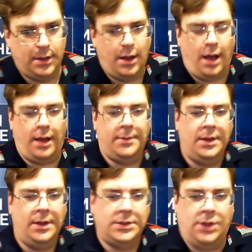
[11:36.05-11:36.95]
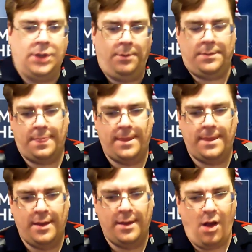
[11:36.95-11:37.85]

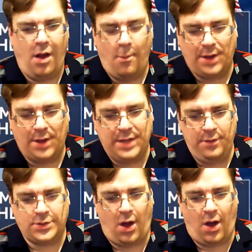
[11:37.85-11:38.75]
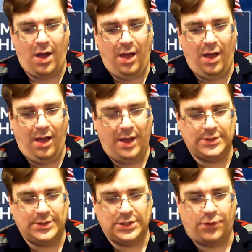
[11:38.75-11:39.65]
But they were it was
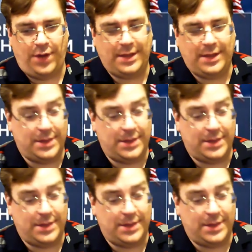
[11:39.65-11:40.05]
just sort of like